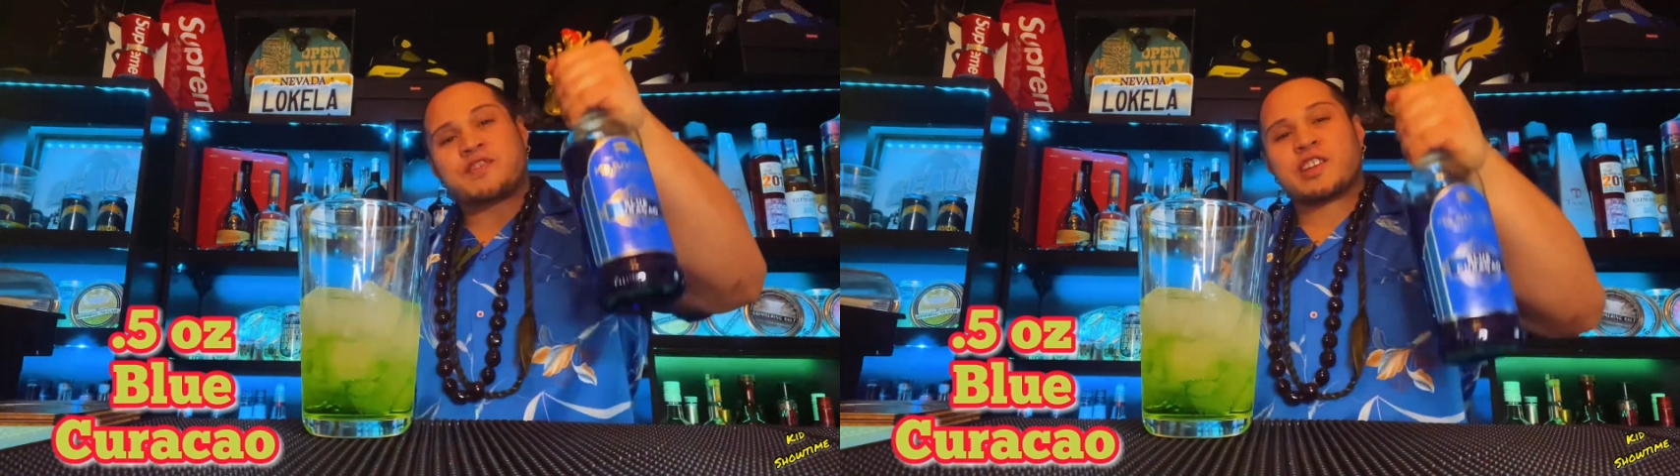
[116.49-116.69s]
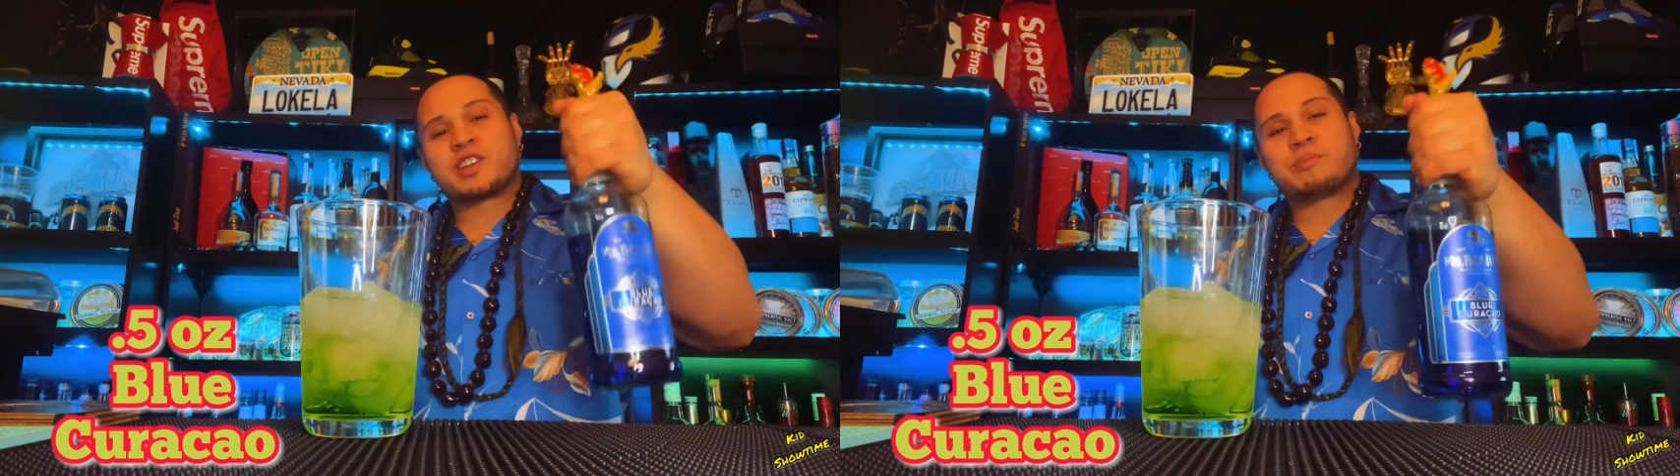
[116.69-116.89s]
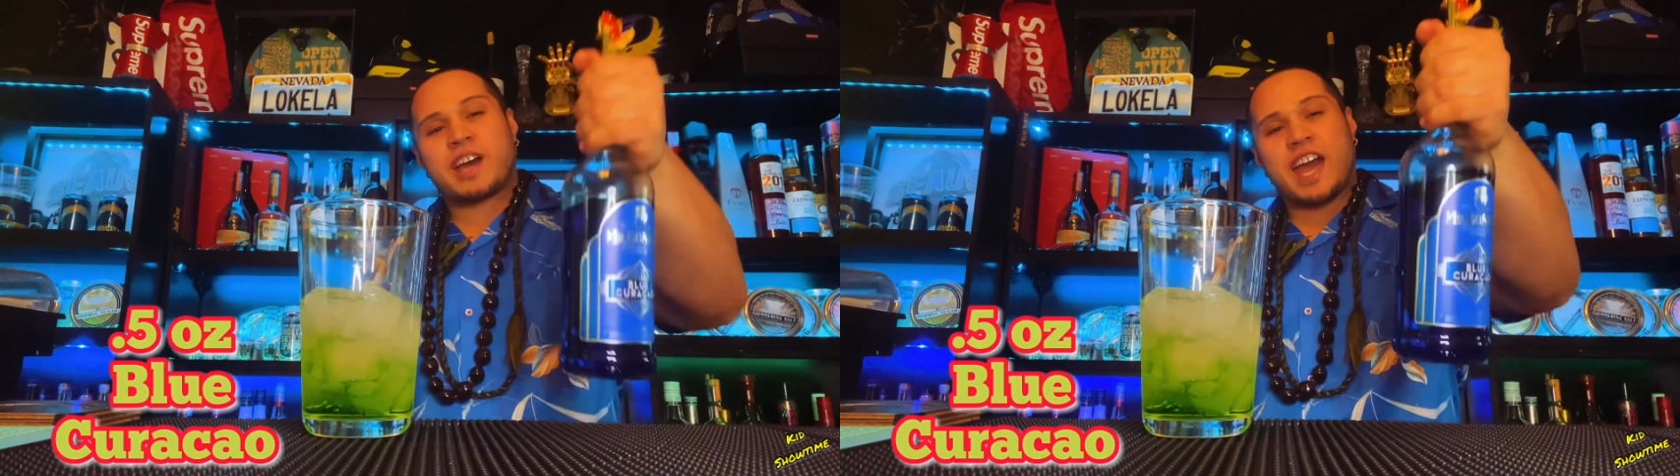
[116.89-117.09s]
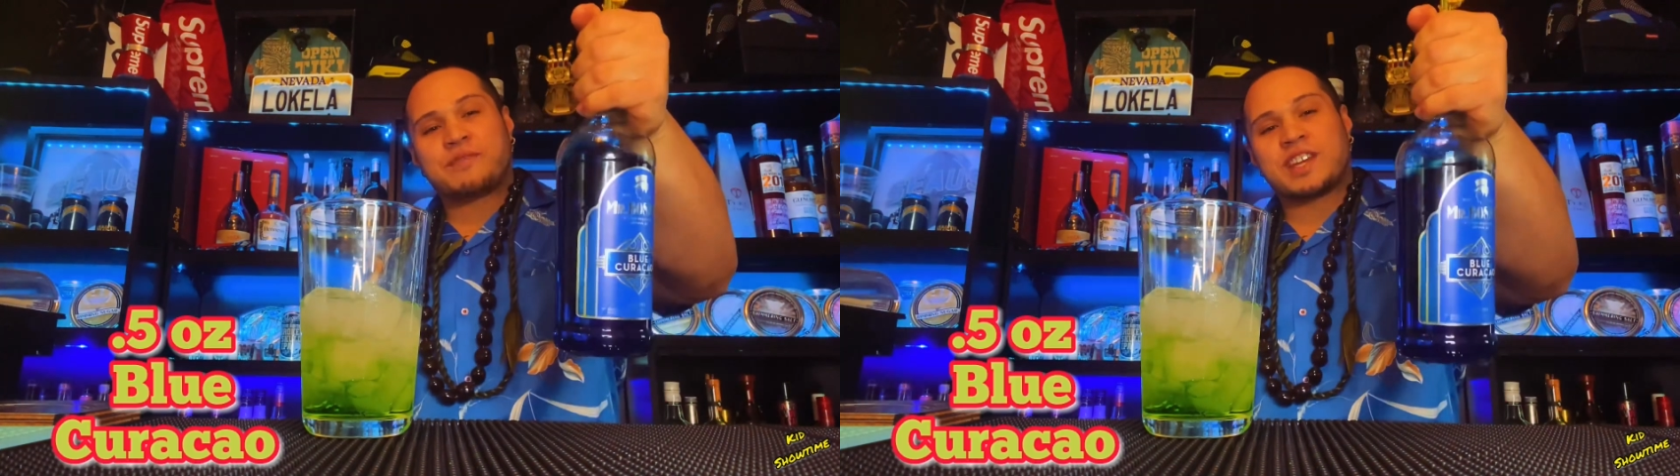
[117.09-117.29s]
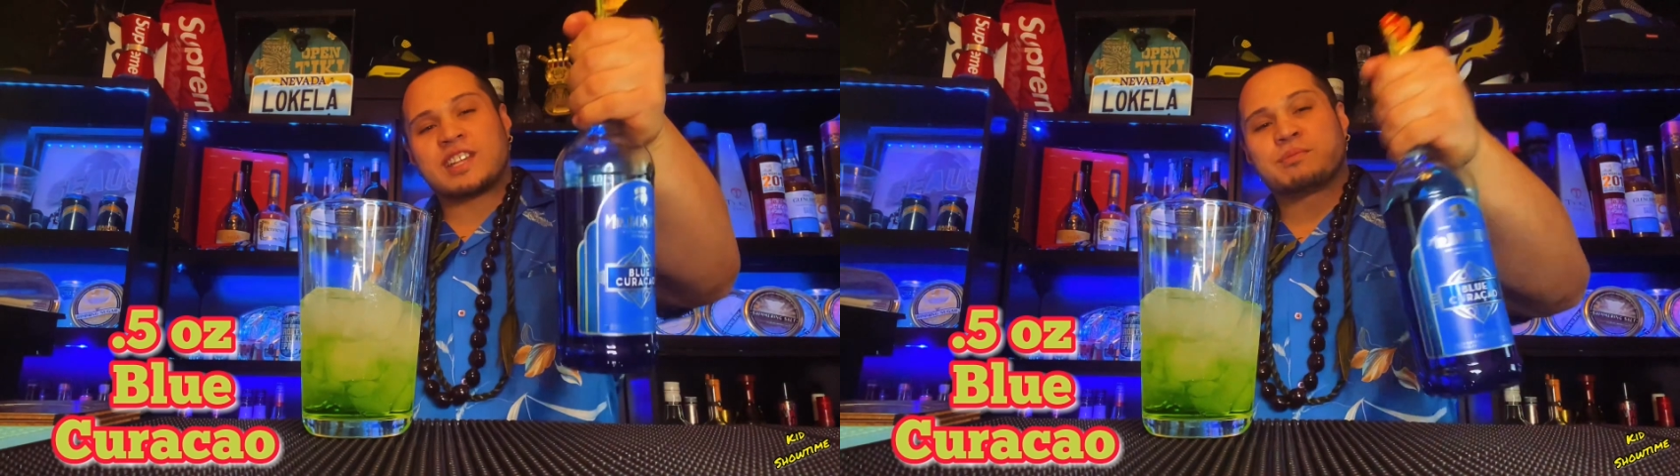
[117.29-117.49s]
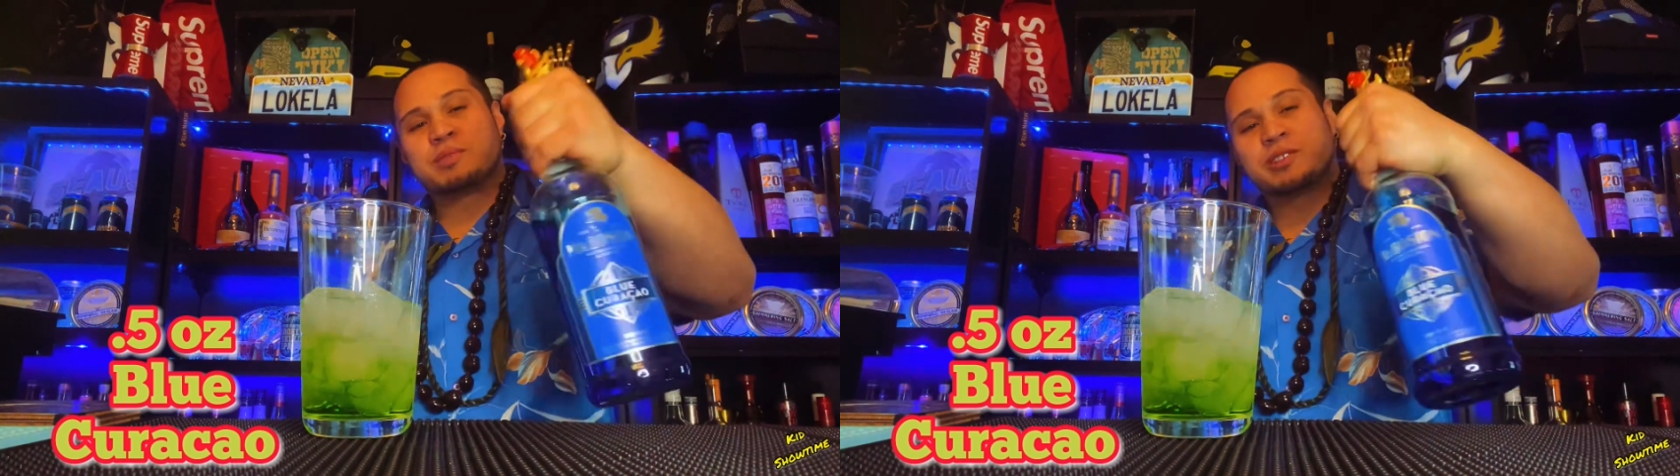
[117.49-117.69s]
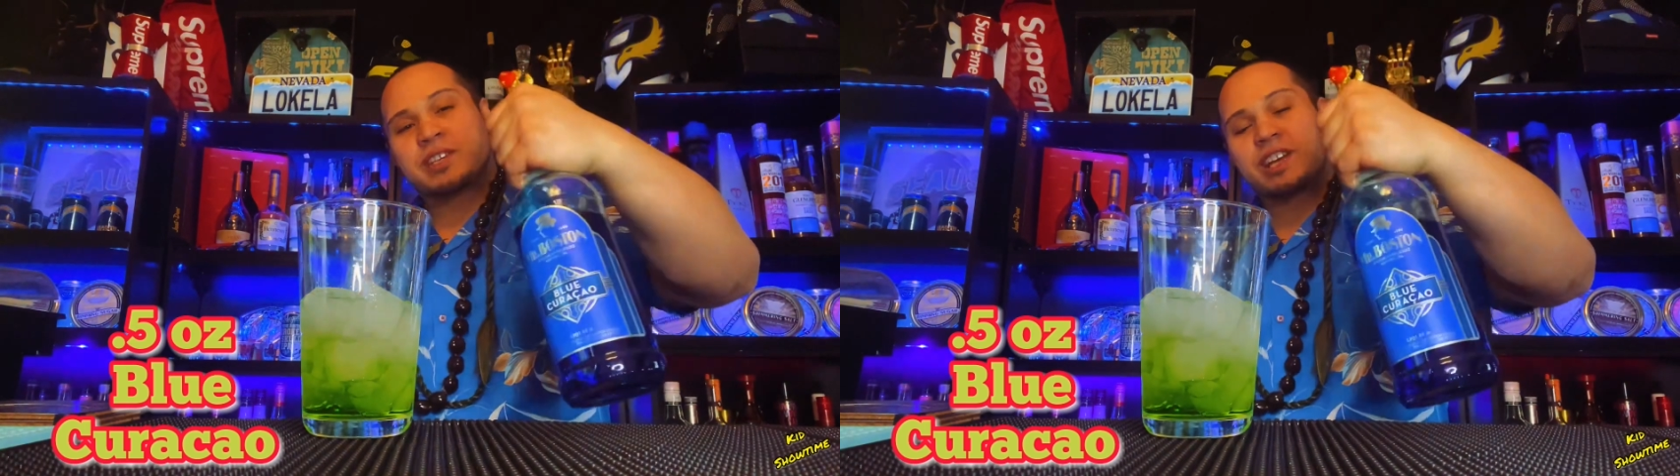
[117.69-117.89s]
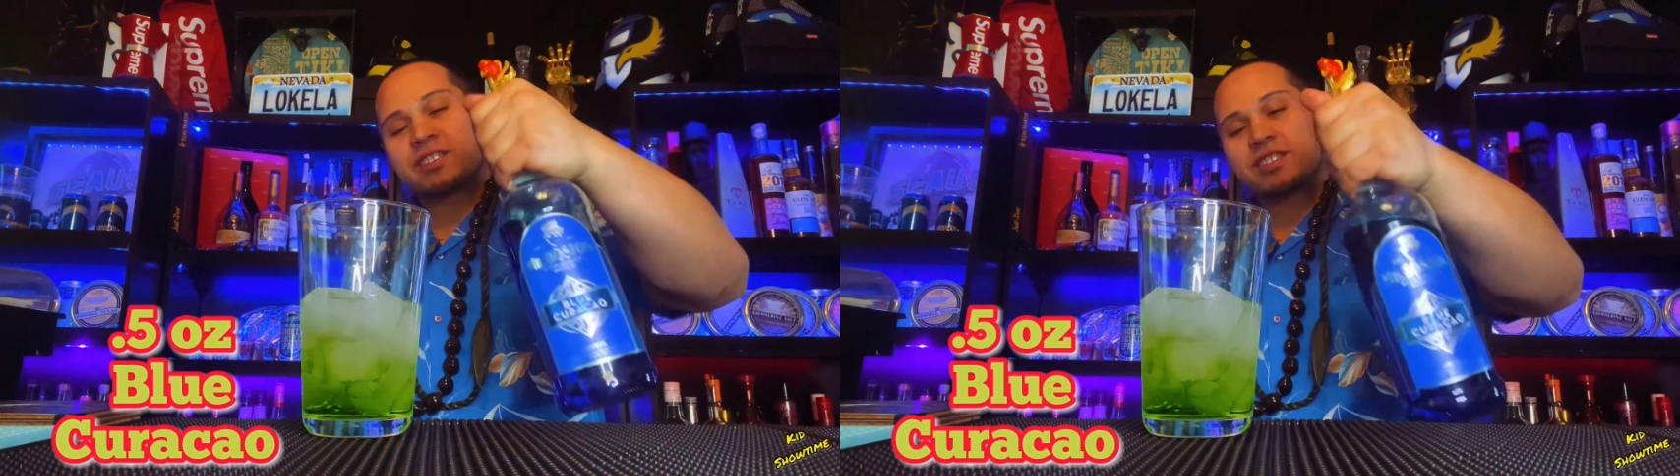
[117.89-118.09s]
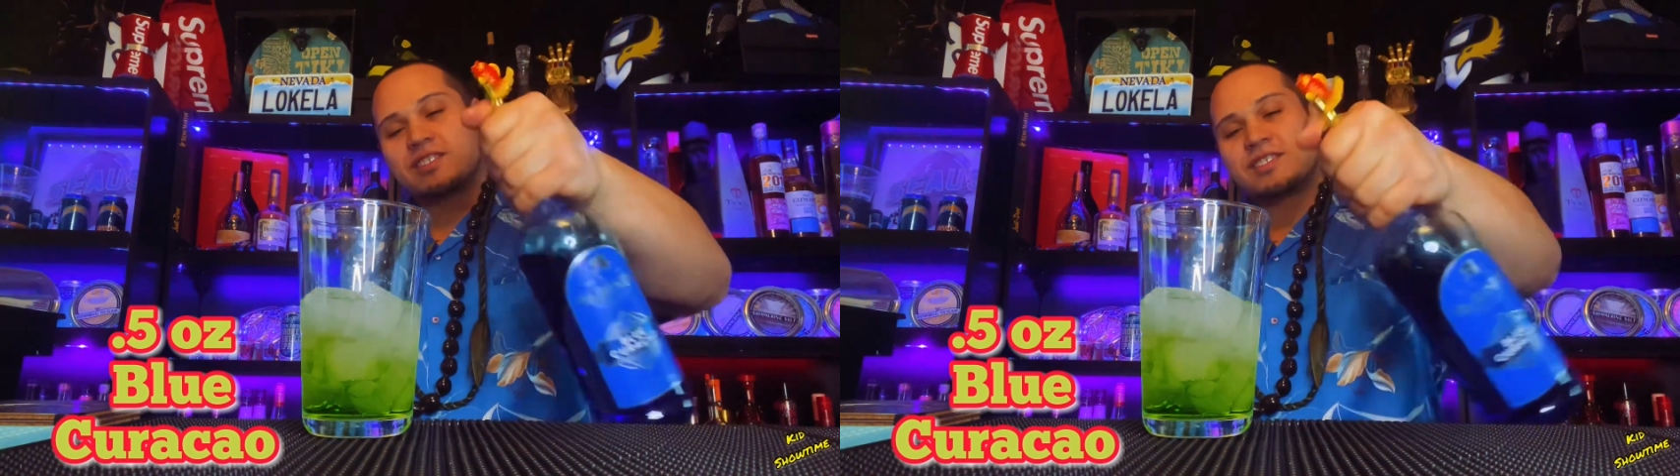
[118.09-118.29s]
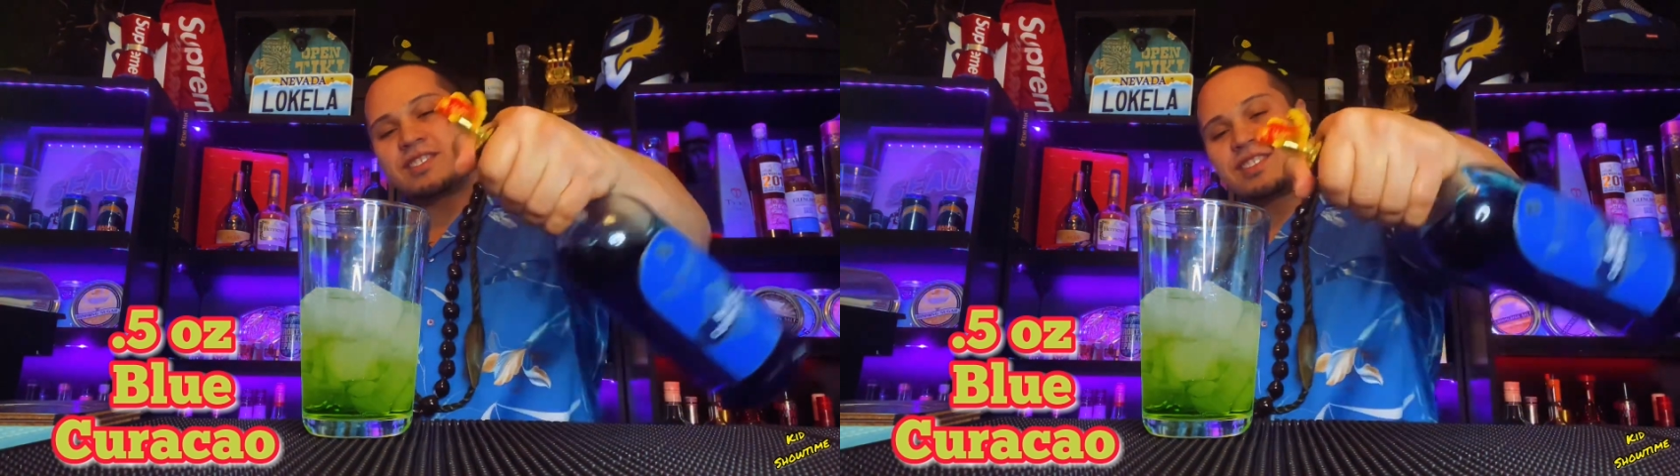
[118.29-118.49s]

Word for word: followed up by half an ounce of blue Curacao.